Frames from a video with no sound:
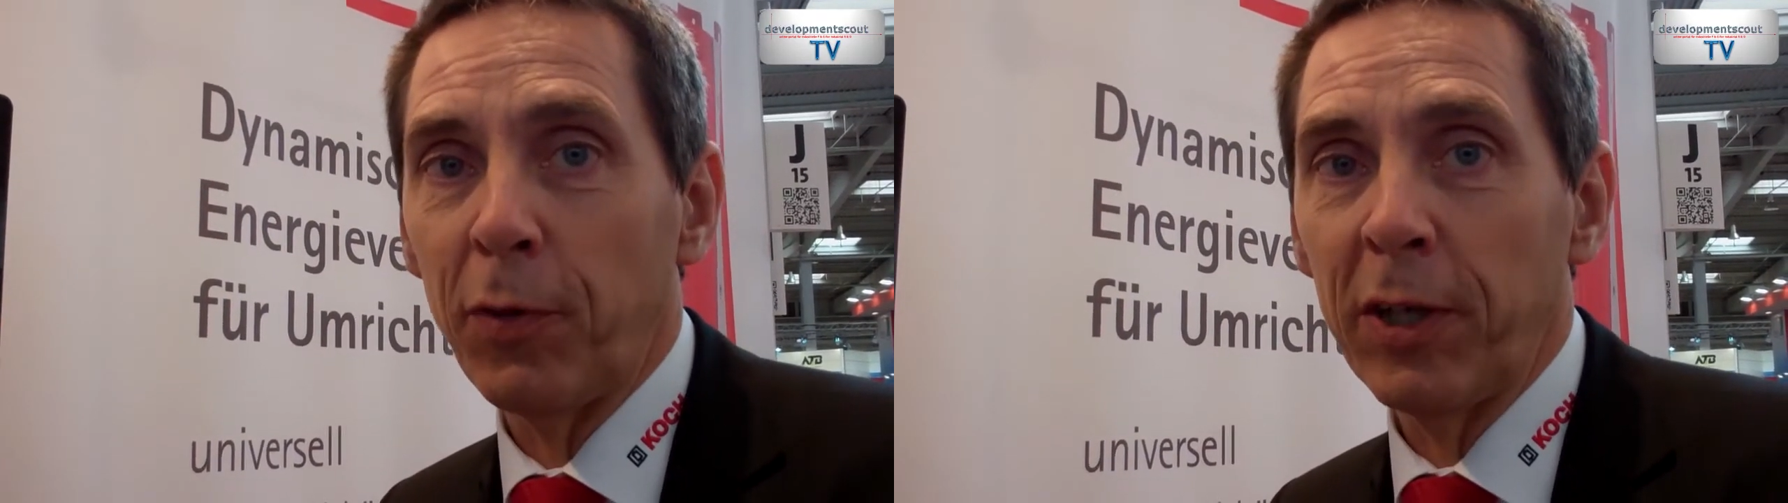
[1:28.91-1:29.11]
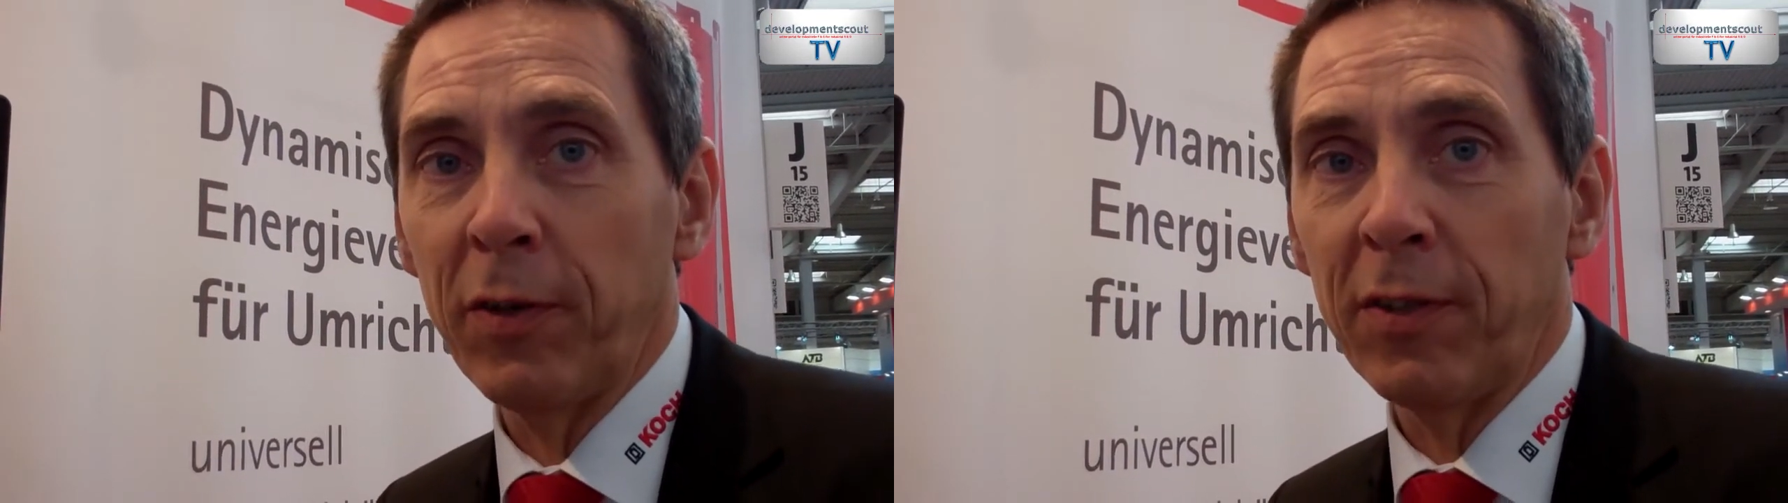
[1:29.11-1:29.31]

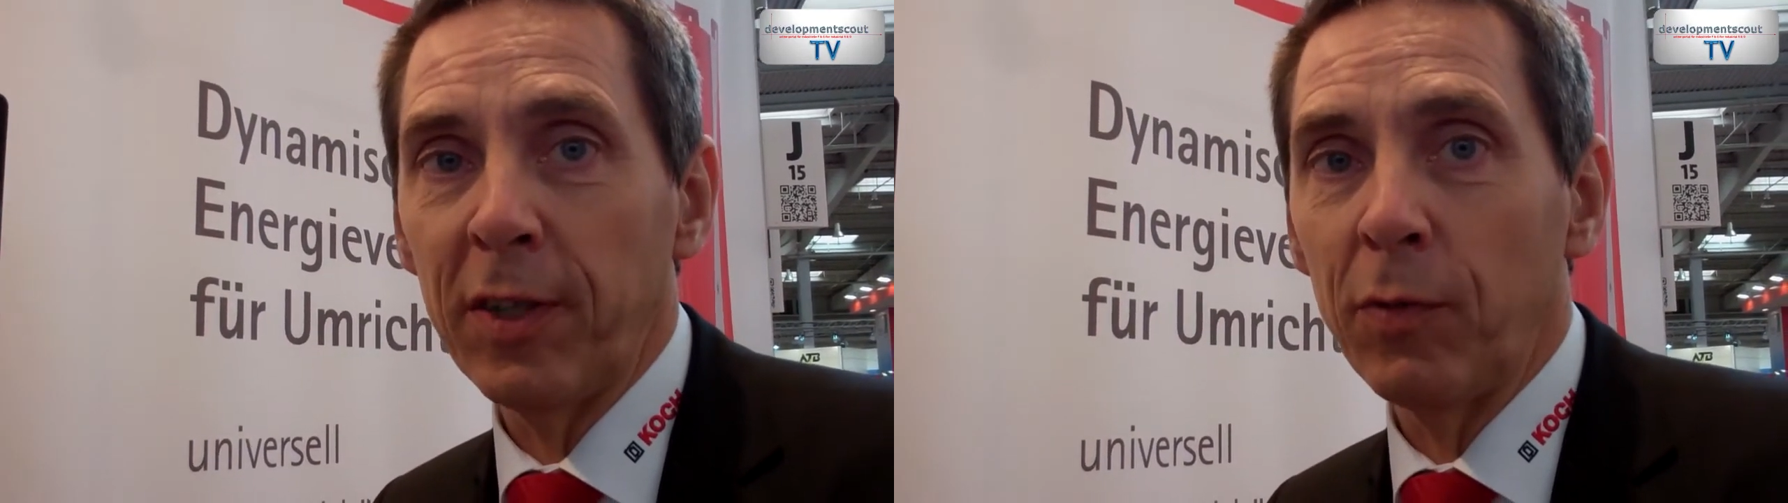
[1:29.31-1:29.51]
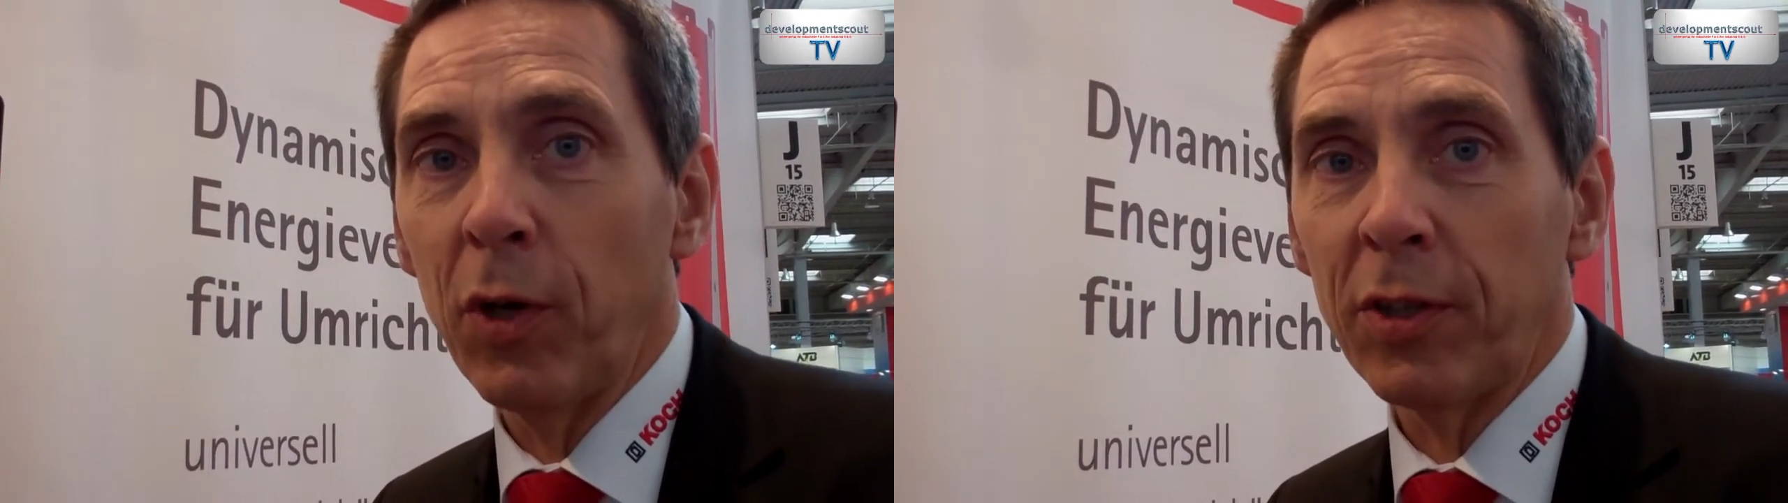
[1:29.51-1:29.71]

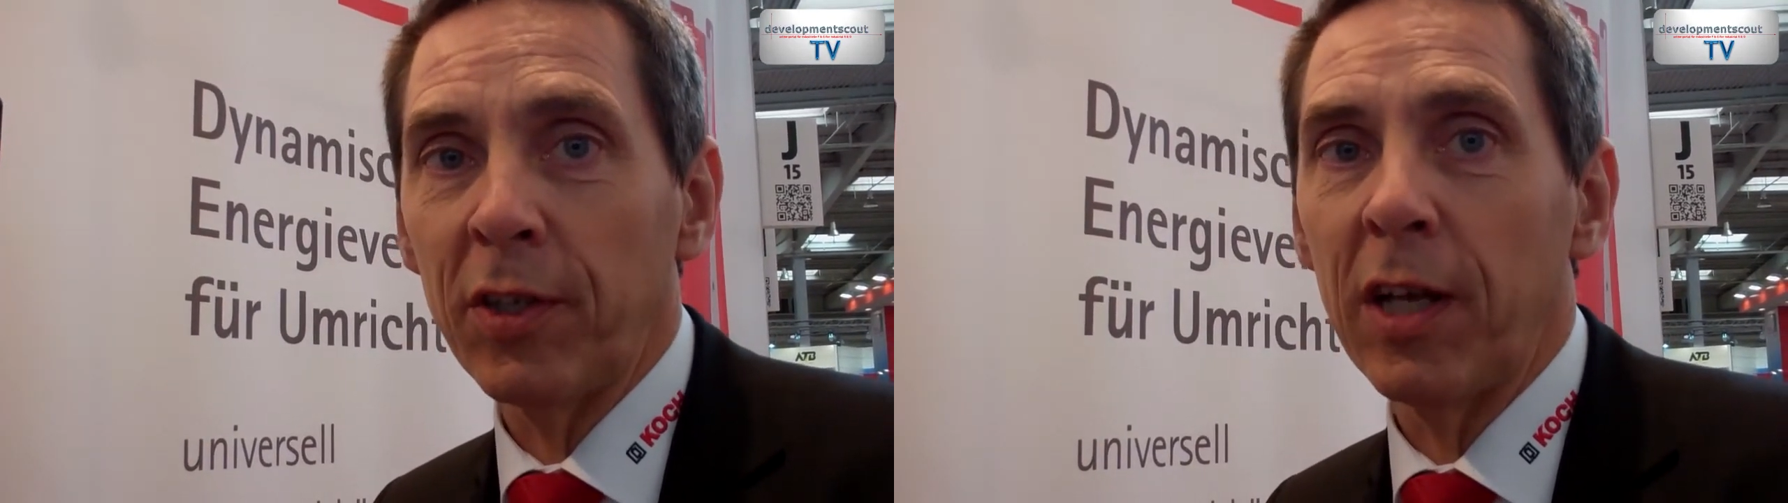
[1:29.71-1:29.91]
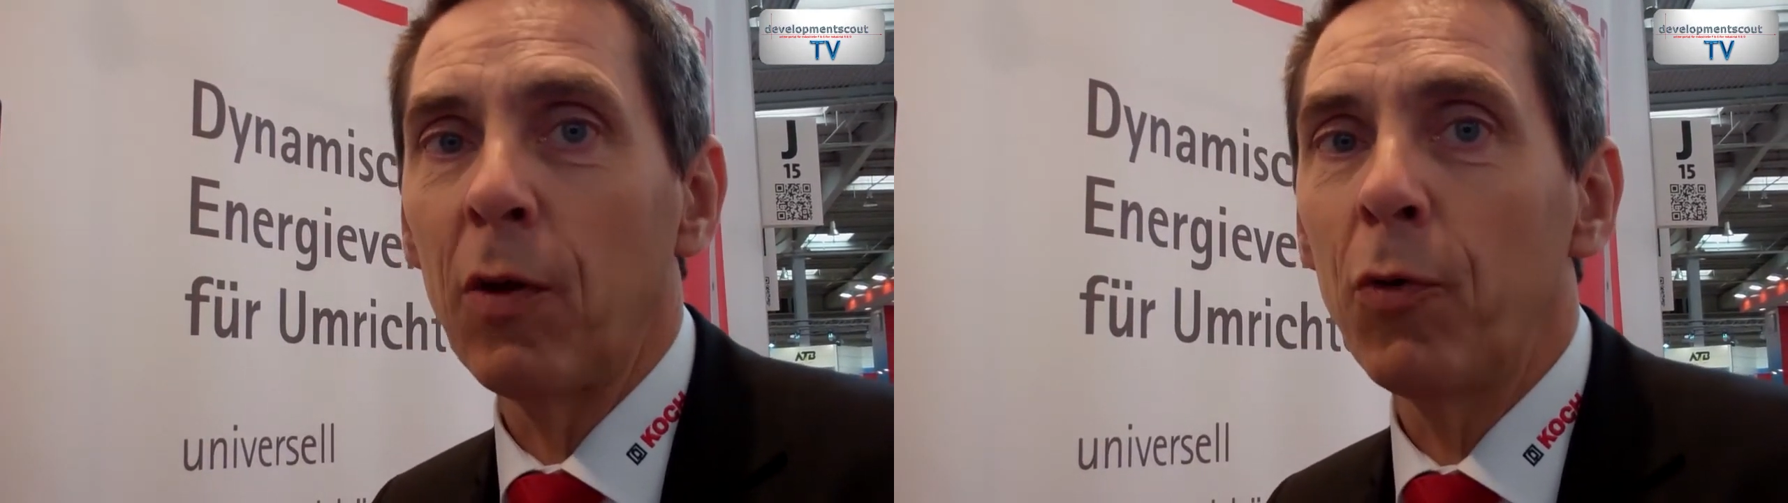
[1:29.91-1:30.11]
frequency
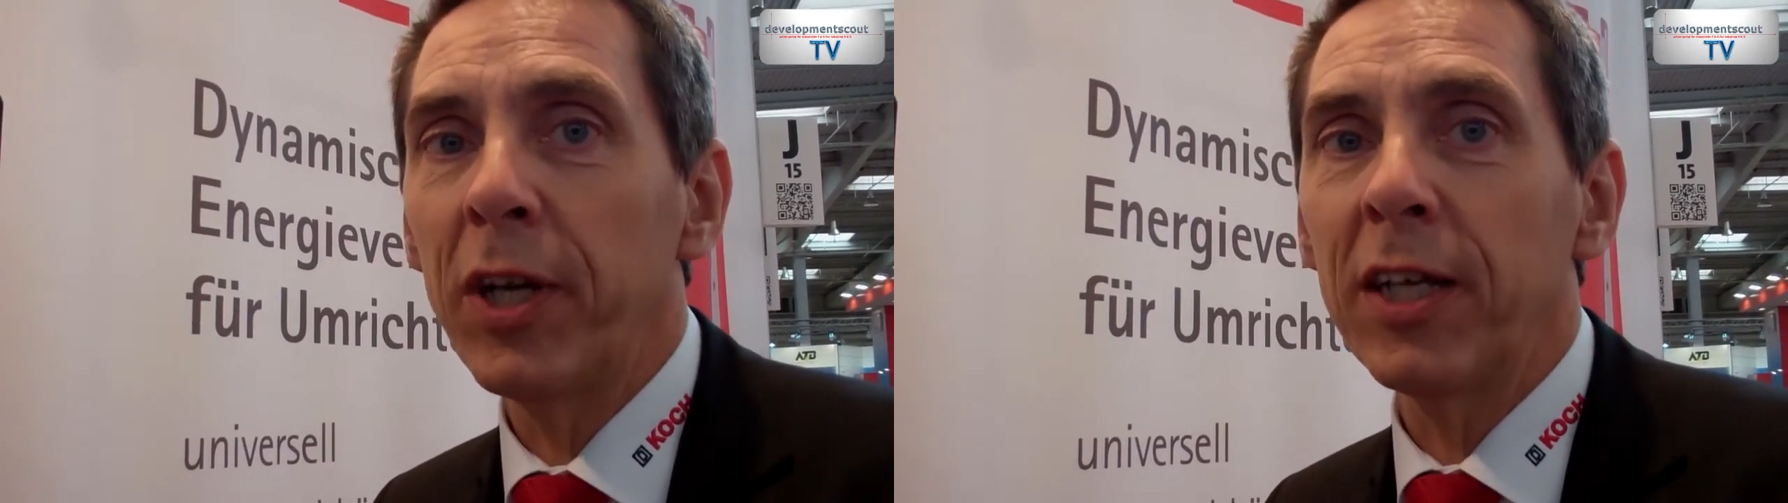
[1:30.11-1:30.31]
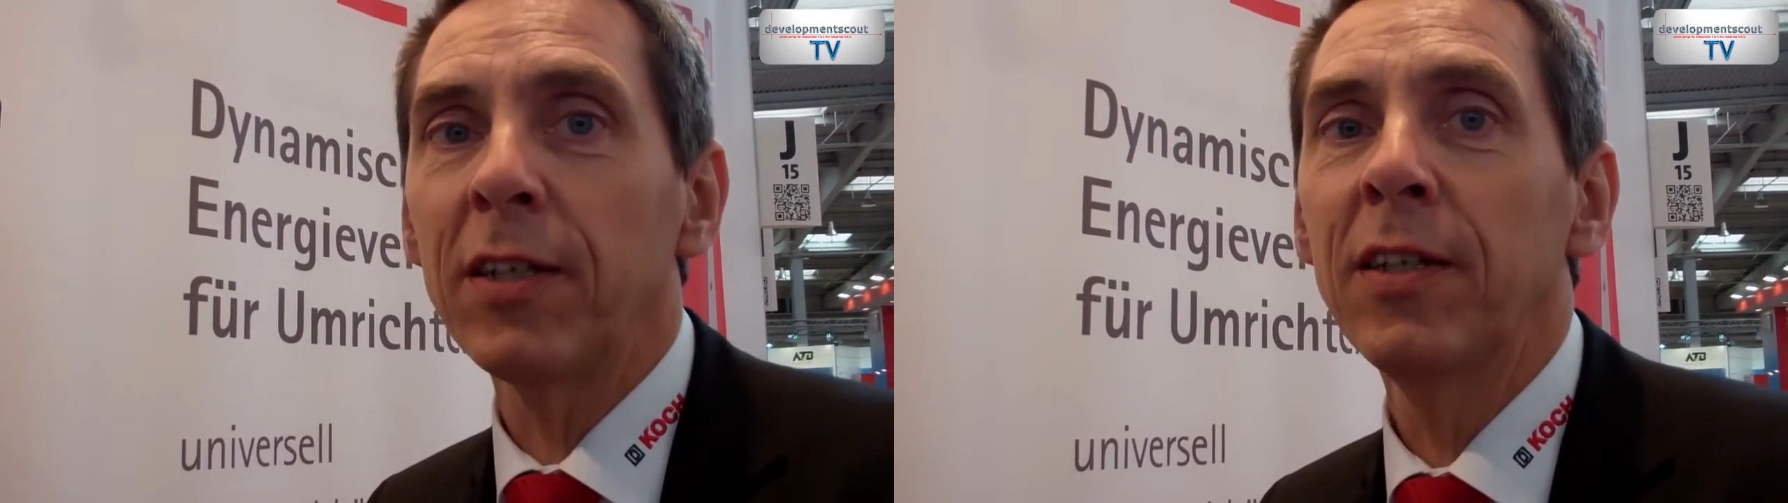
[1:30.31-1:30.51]
inverter, a
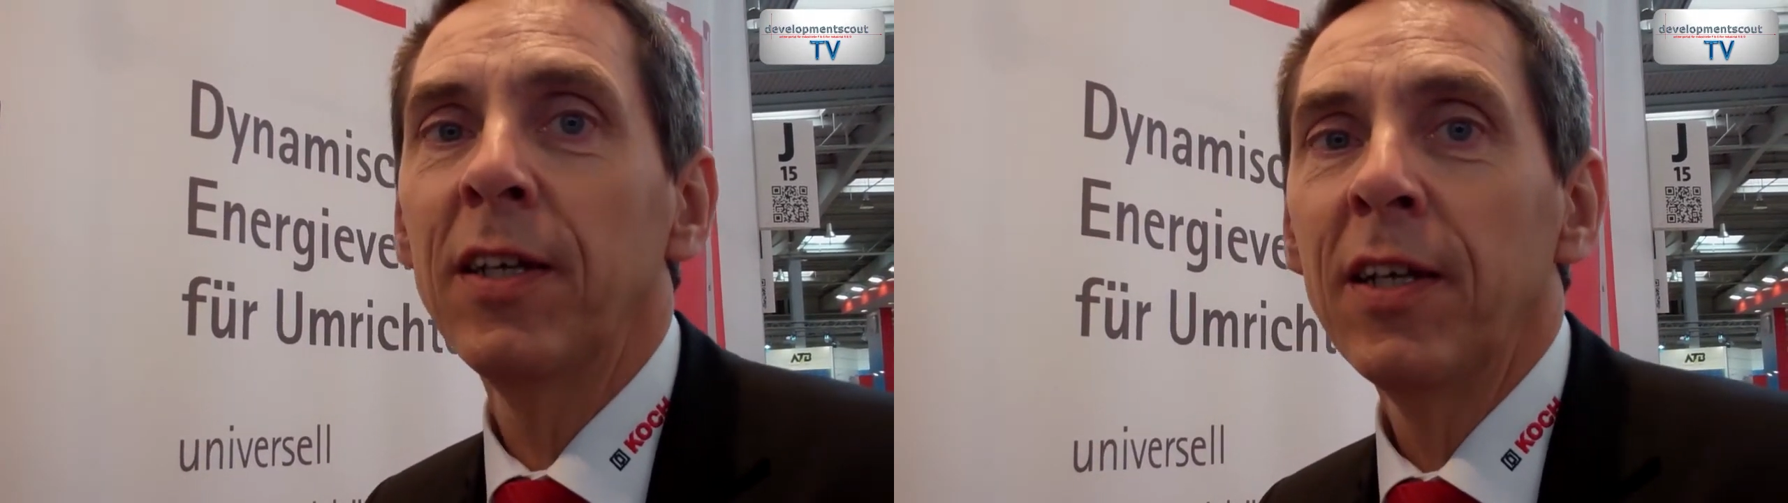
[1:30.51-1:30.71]
real